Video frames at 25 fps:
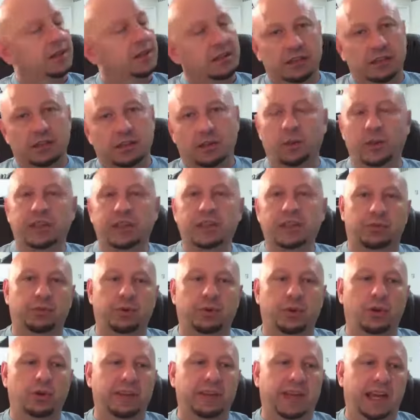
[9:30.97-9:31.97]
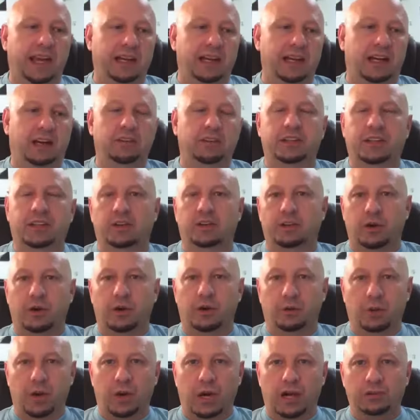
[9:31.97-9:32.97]
You know, we can throw that out there and go
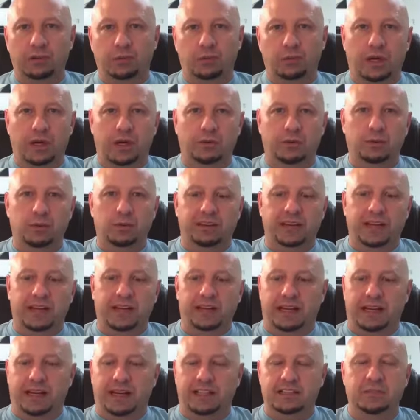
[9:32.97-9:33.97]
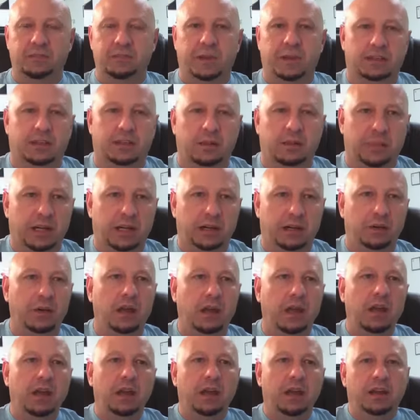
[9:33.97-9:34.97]
round and round with that aspect about,
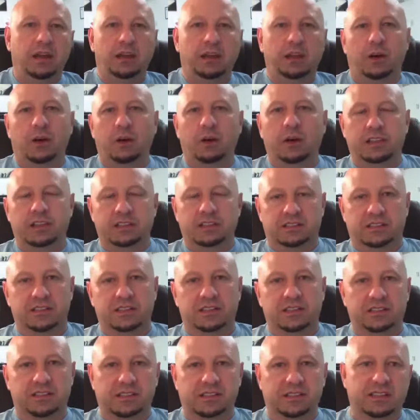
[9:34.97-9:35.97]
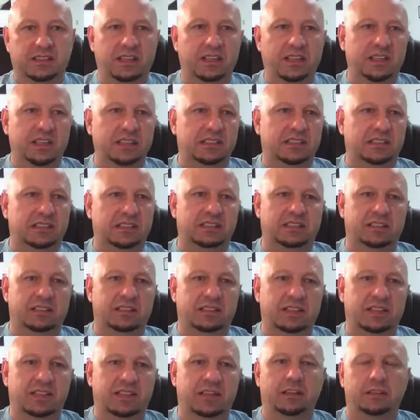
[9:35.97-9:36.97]
you know, is it a disease? Is it
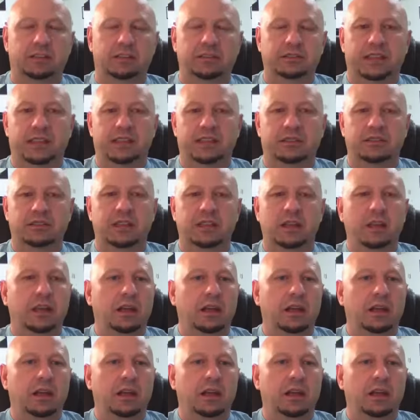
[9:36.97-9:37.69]
an illness?